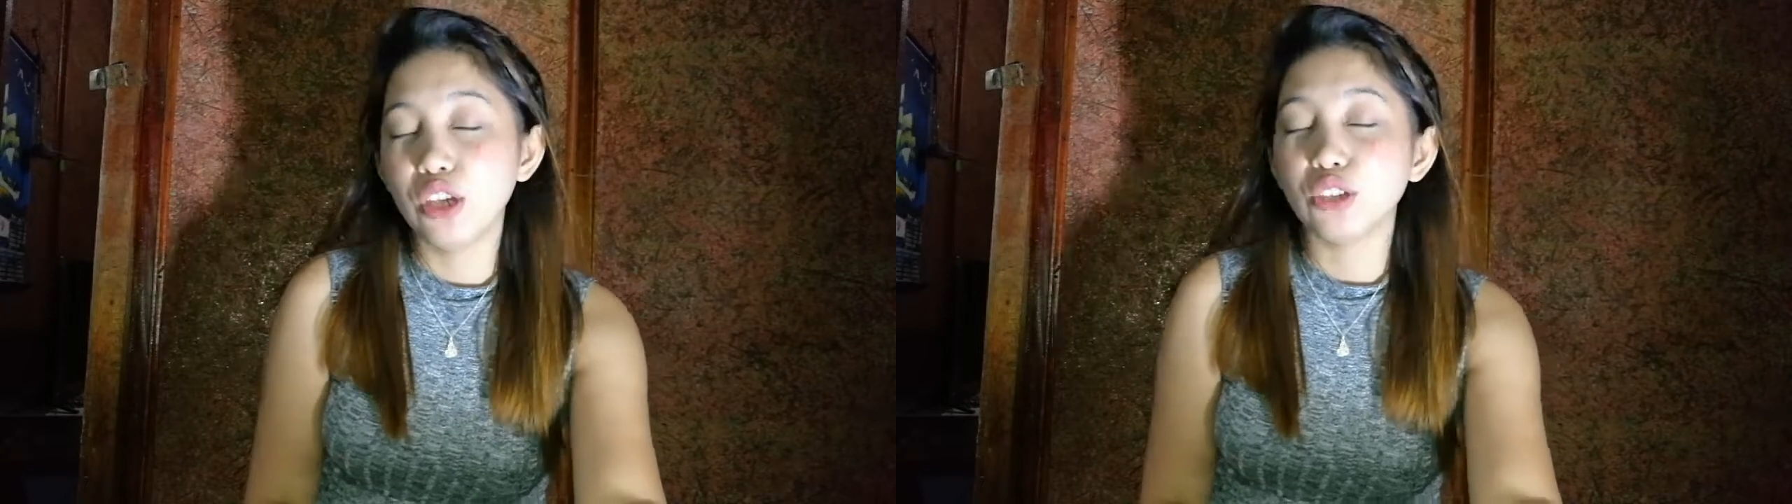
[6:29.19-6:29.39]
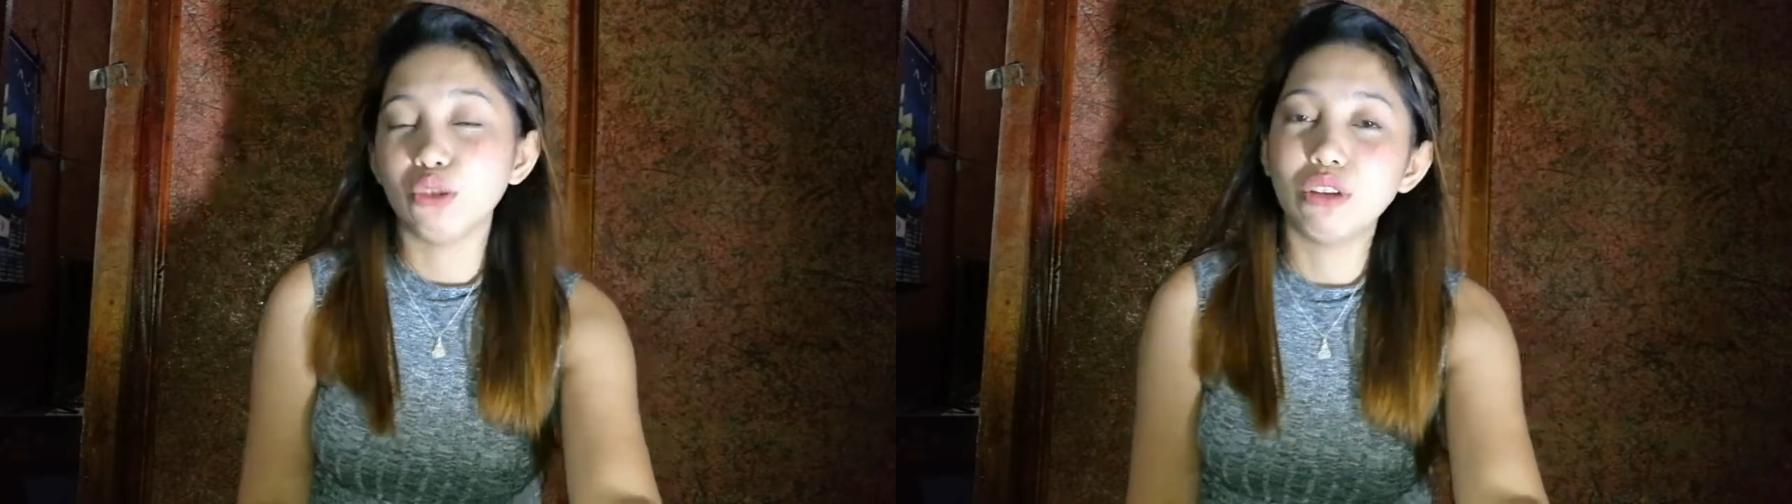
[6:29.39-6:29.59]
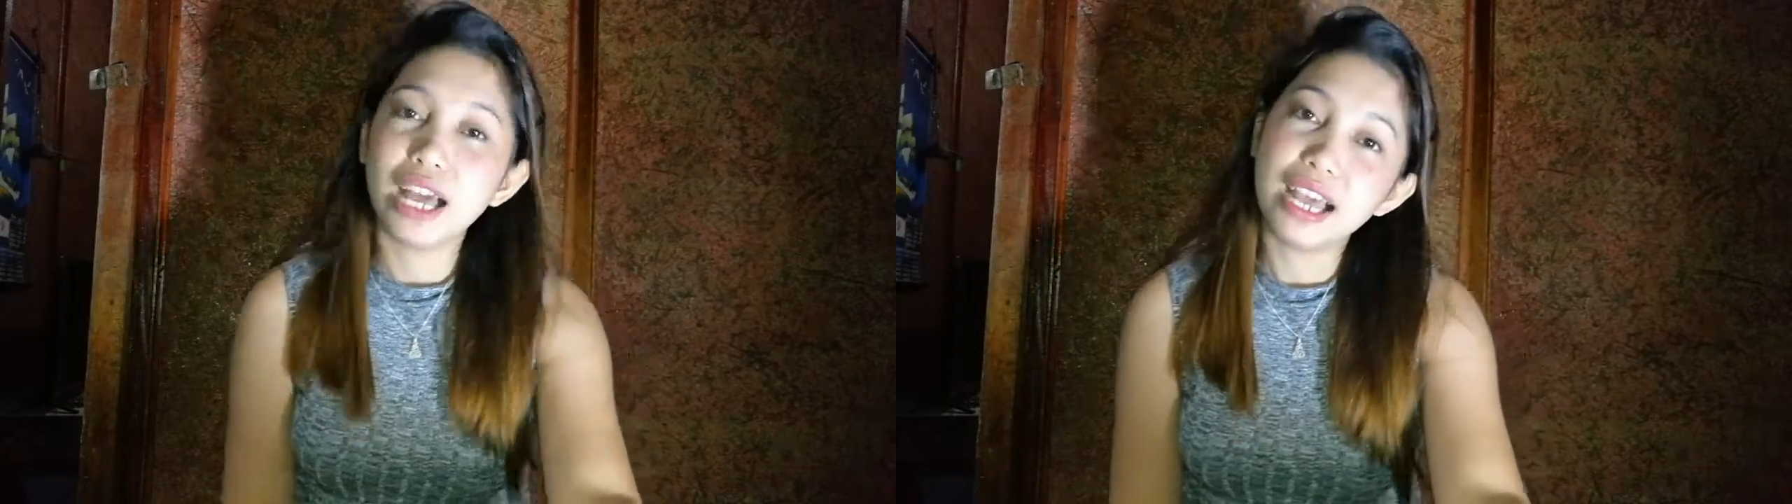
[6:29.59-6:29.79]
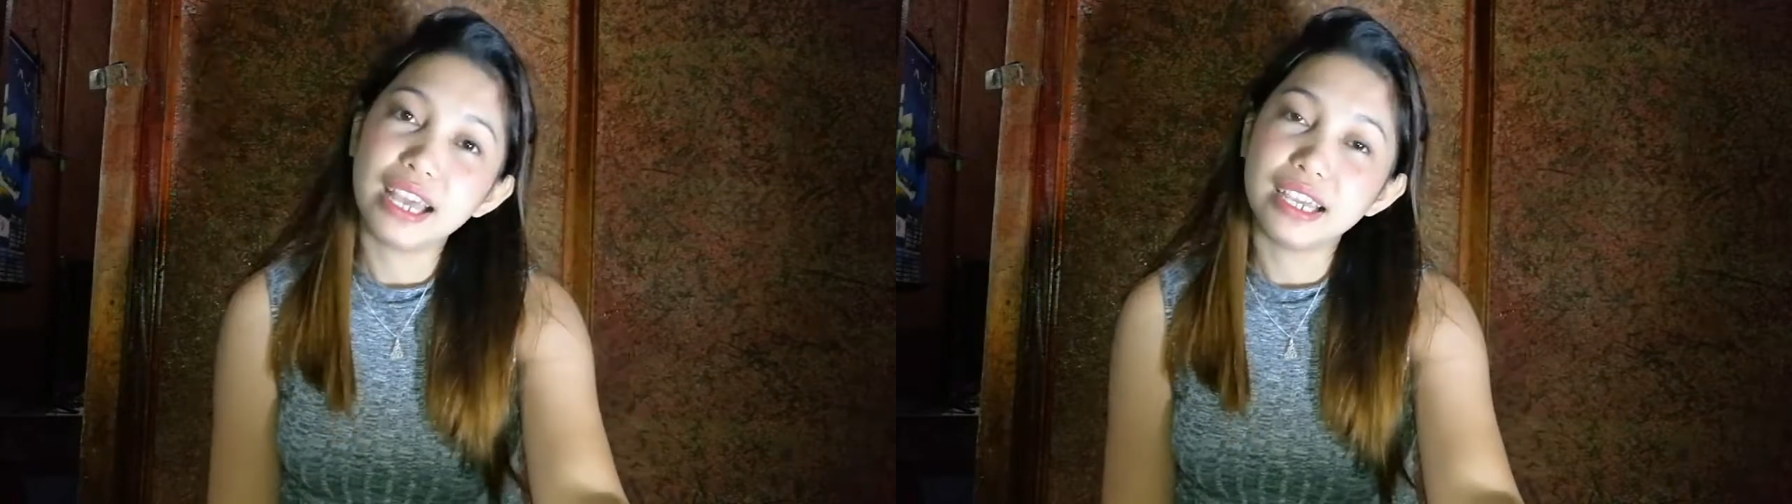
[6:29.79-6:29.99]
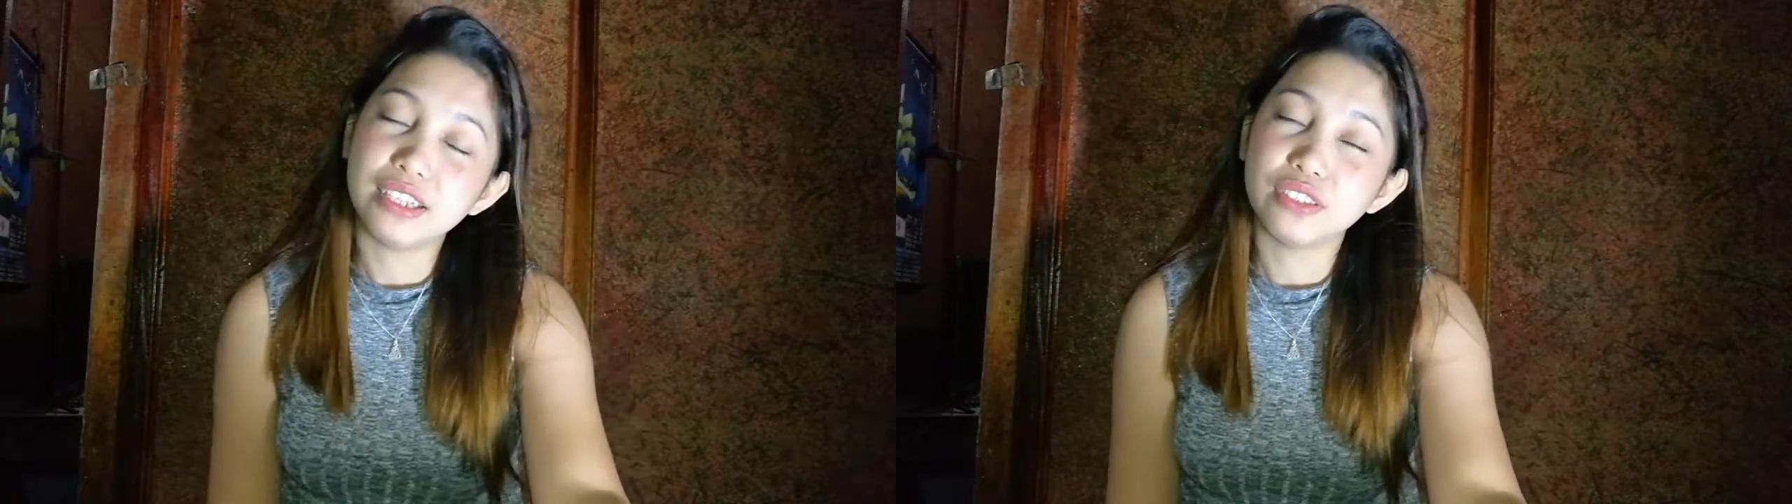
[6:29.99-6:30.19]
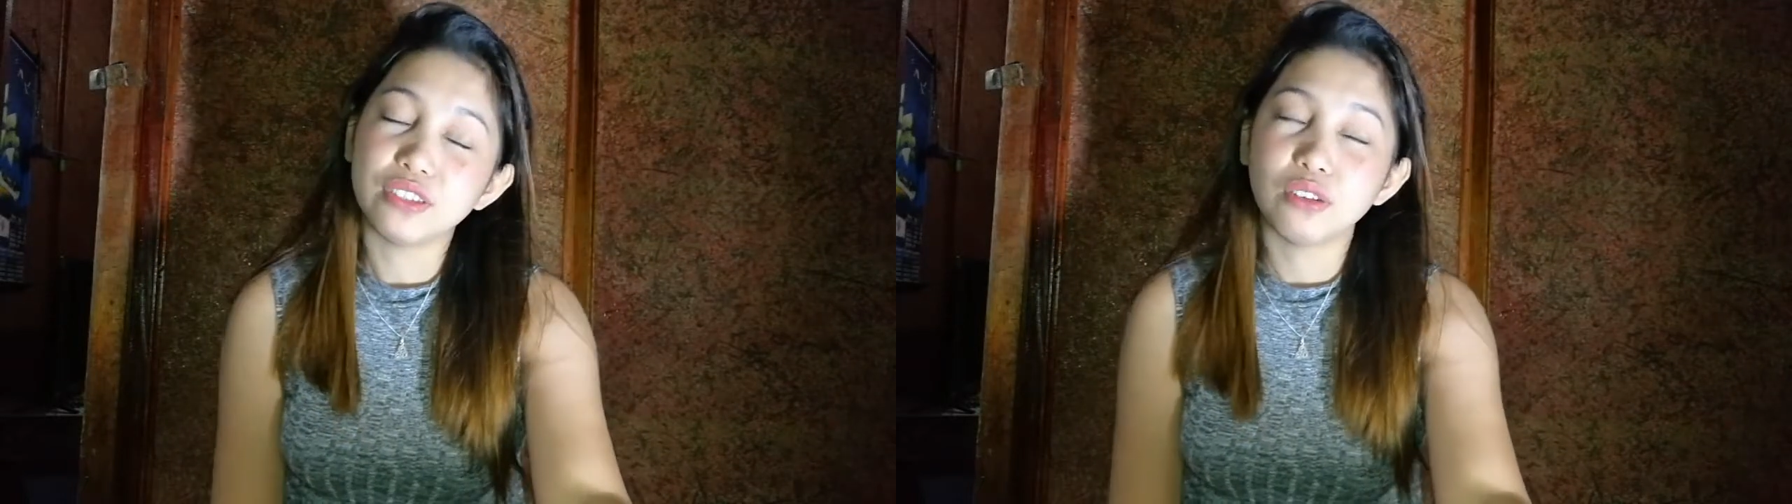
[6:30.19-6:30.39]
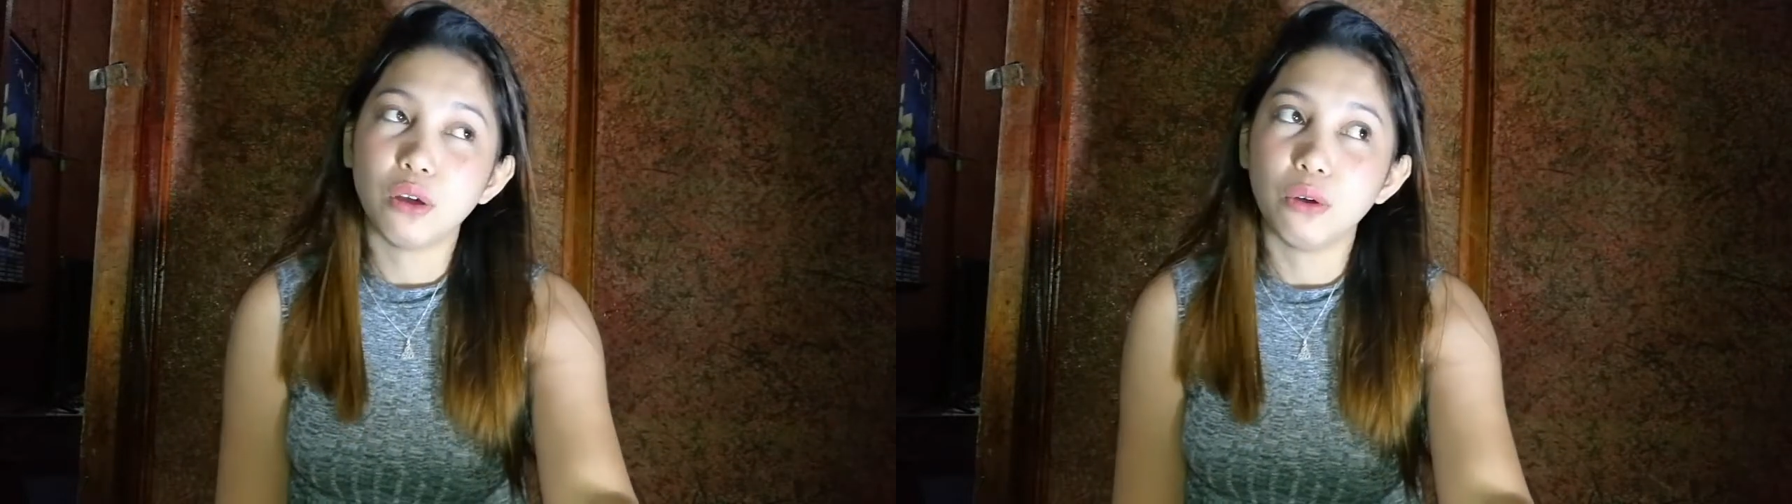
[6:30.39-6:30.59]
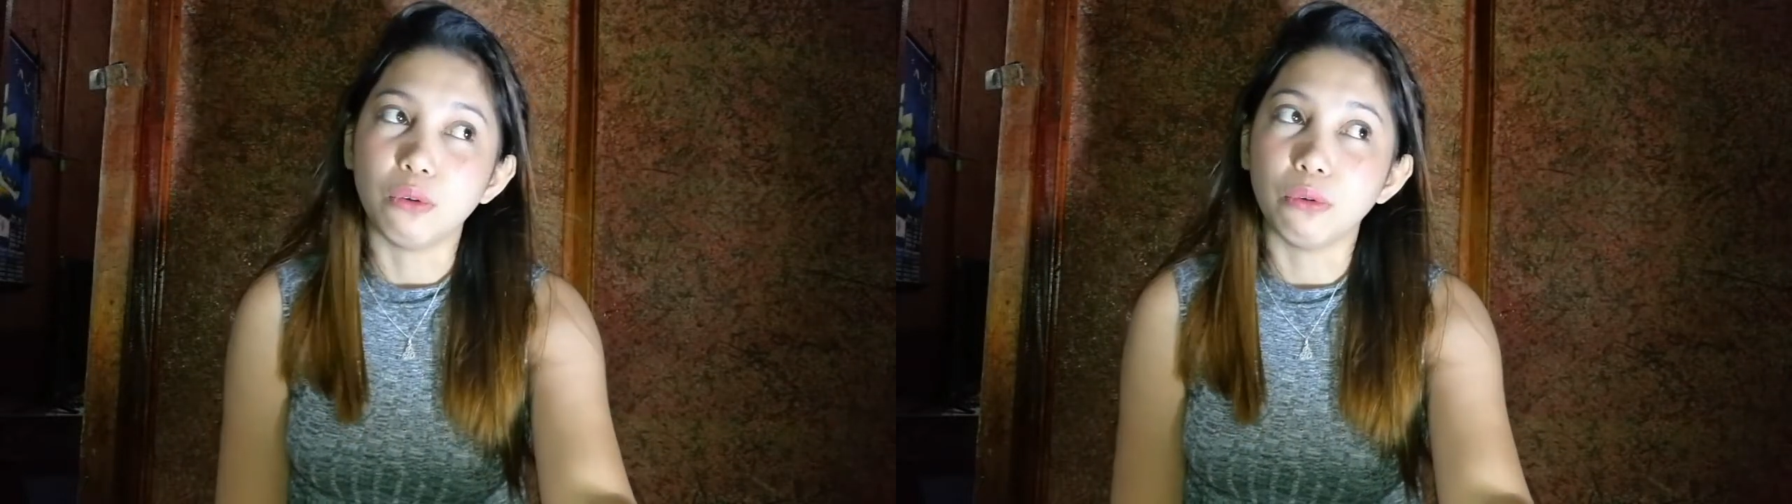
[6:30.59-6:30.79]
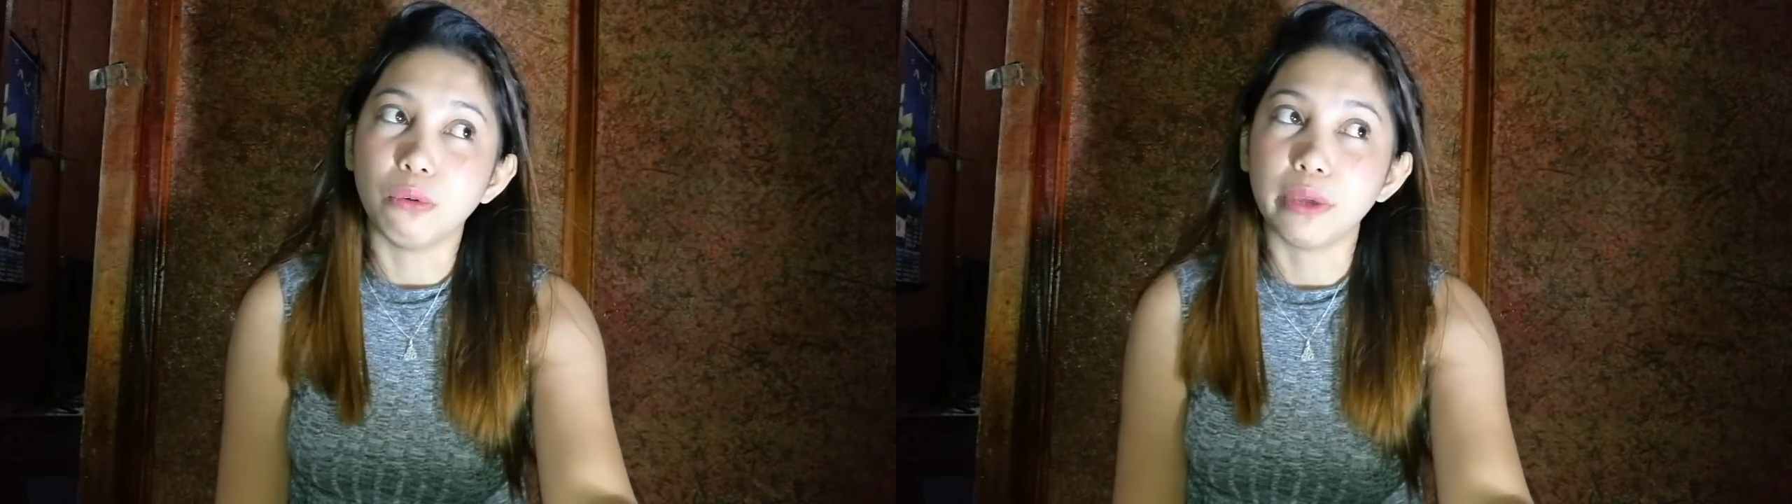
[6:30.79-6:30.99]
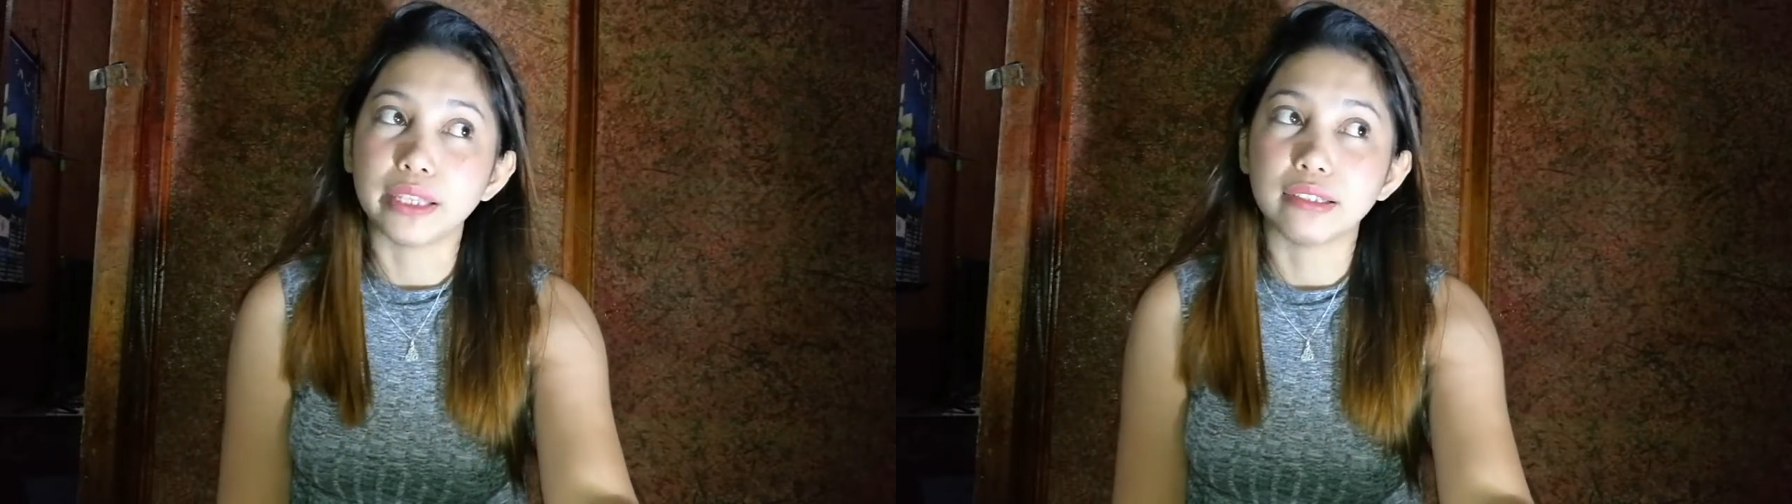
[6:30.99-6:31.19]
So guys, oh
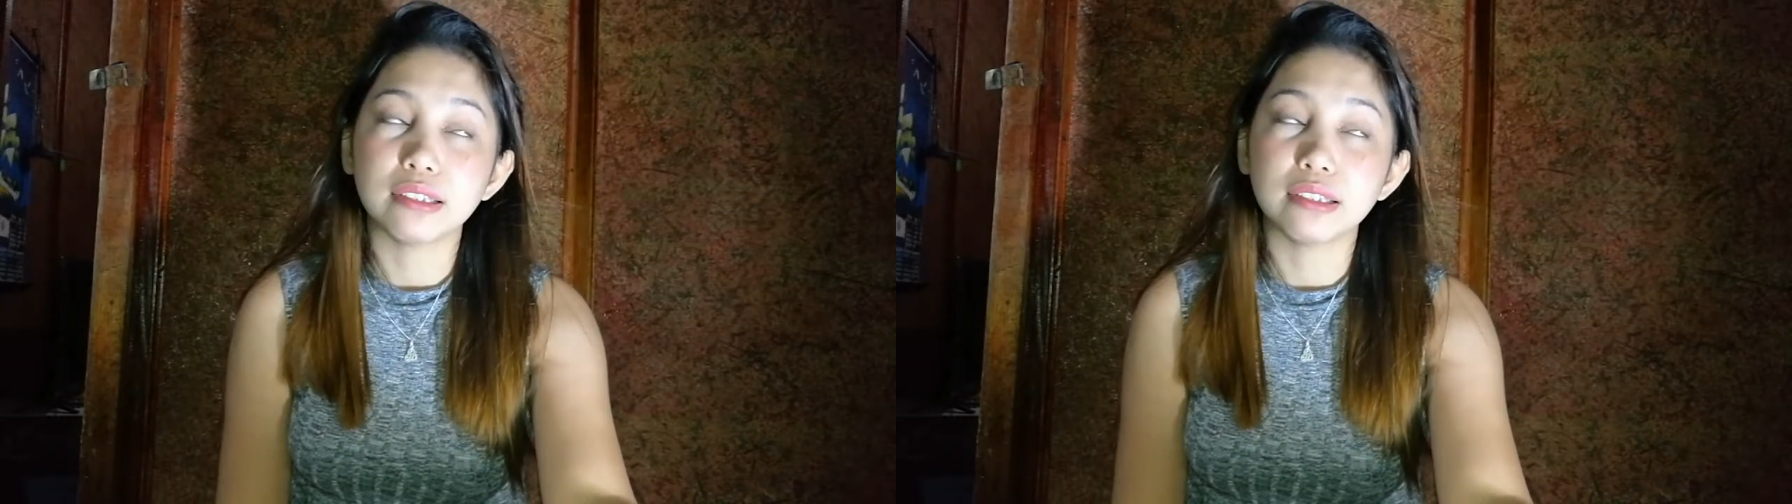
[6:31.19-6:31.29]
wait.